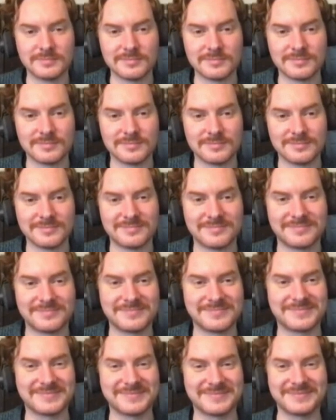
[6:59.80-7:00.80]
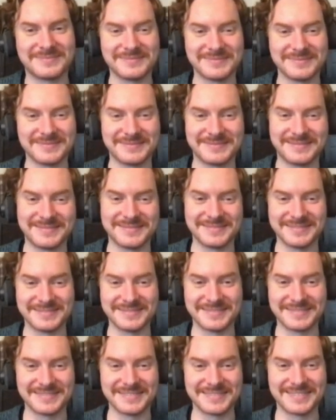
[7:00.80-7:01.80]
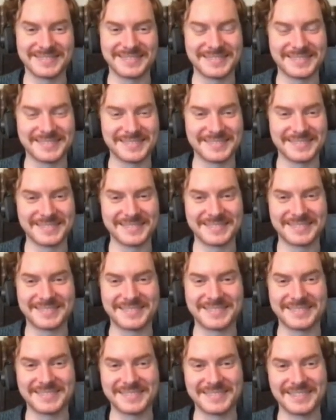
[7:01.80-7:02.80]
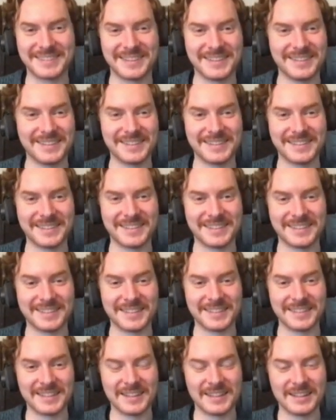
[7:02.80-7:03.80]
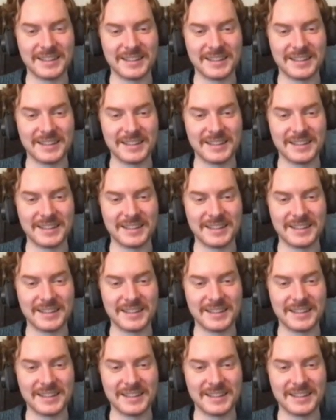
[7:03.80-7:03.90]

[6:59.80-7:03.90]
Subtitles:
This person isn't speaking.